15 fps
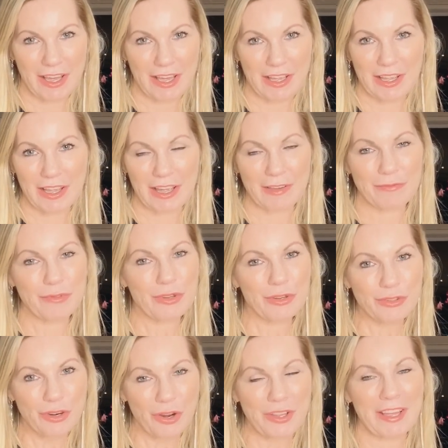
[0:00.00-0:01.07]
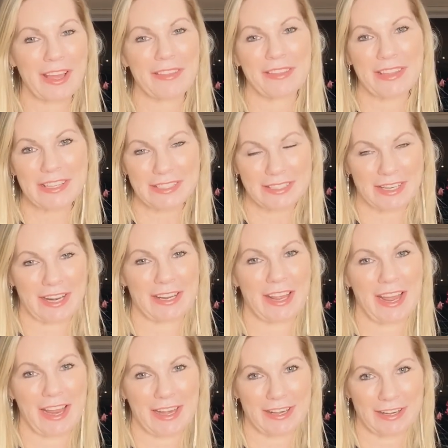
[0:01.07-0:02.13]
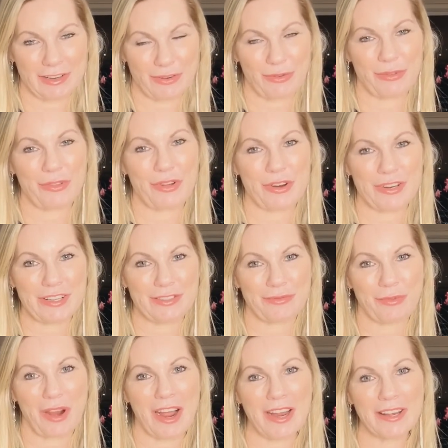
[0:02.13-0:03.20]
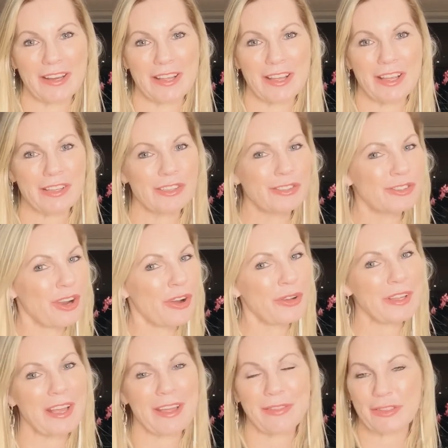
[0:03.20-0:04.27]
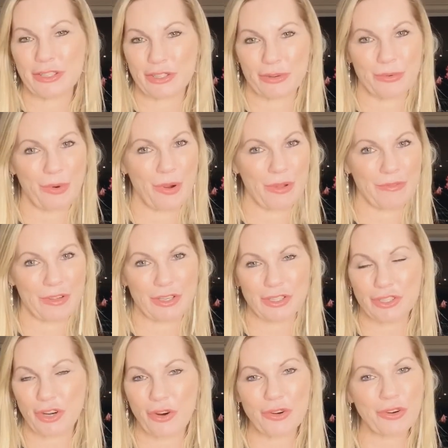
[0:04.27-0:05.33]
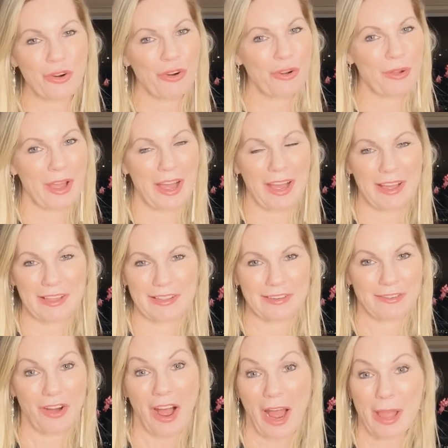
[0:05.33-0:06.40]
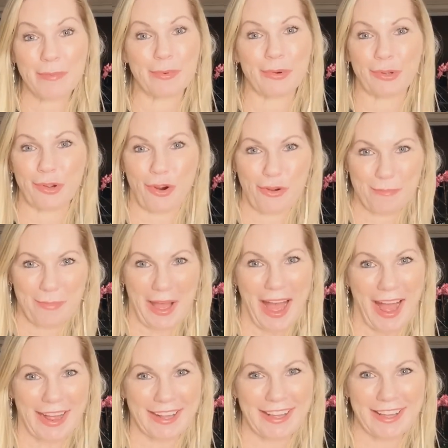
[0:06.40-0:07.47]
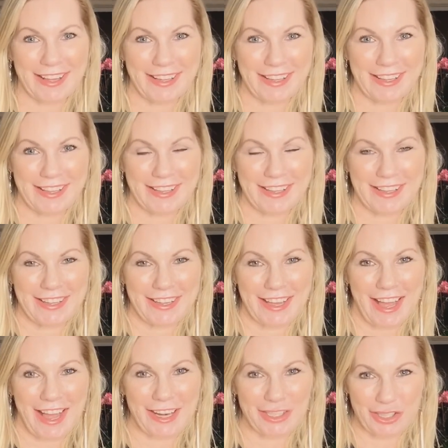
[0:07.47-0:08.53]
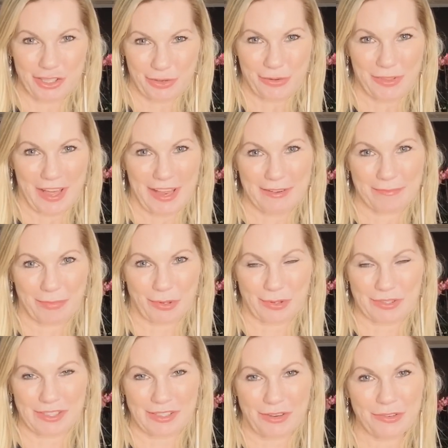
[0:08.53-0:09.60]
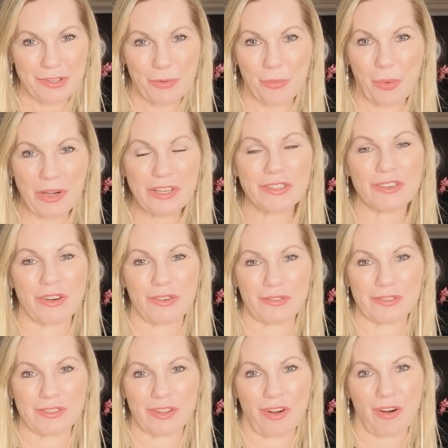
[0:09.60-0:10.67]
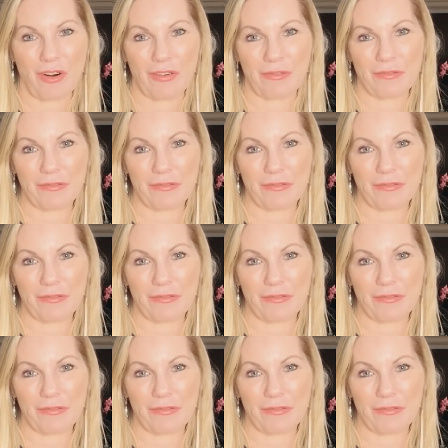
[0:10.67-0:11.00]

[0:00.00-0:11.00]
if you don't get this decade in your 30s right, you don't get the do-over. You're not able to go back and do that because there's only windows of